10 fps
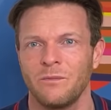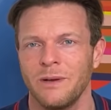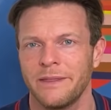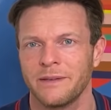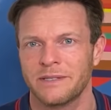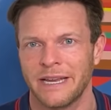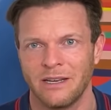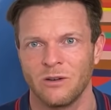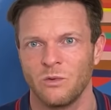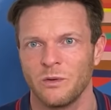with
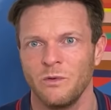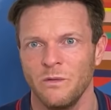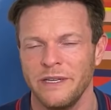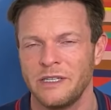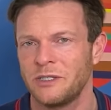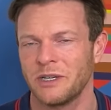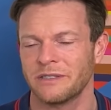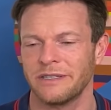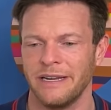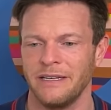Sandalwood movies
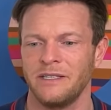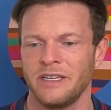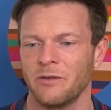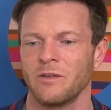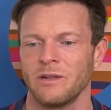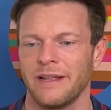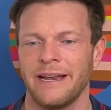just in general,